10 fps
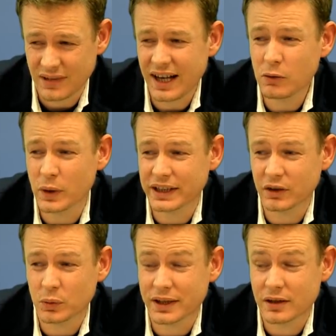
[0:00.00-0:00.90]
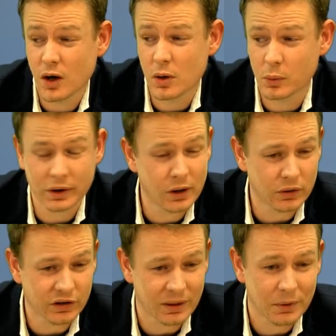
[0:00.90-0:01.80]
I'll wing this one. No one will
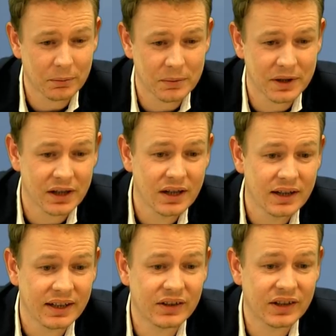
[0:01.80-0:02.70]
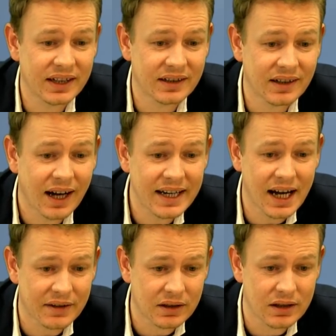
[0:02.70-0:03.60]
notice I'm not prepared. He's saying, hi
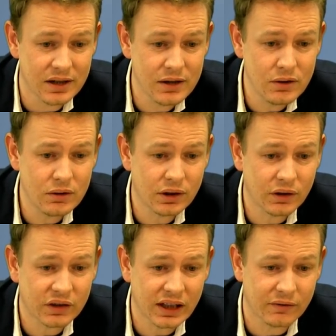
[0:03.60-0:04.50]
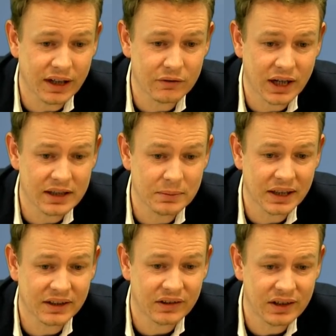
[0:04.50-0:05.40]
Jan, you yourself advocated
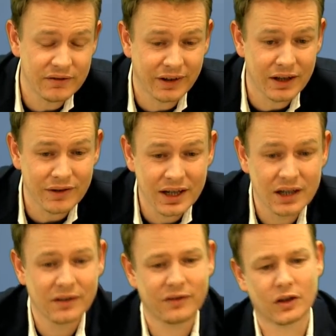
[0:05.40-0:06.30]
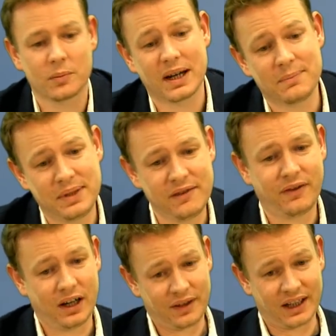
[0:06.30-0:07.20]
playing c5 followed by
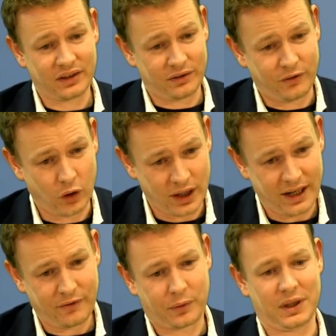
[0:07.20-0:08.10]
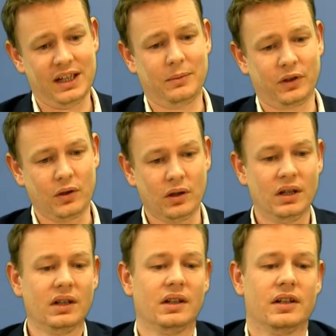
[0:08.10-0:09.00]
b5 against the 4 f3 Nimzo.
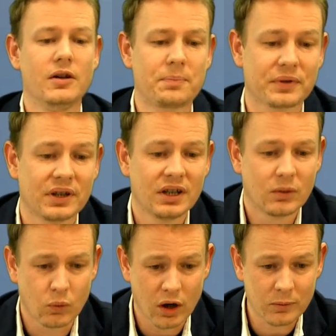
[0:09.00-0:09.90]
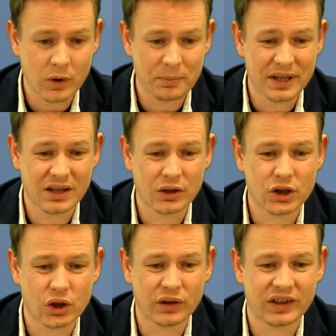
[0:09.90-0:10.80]
Yep. What would be a good
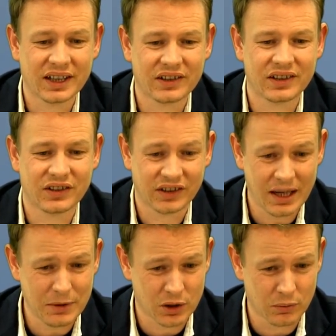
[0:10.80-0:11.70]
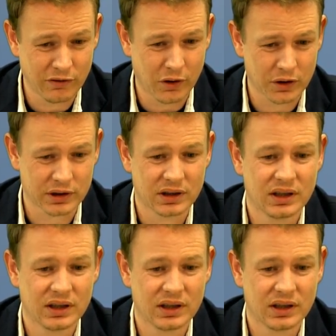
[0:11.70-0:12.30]
choice against the same-ish move order?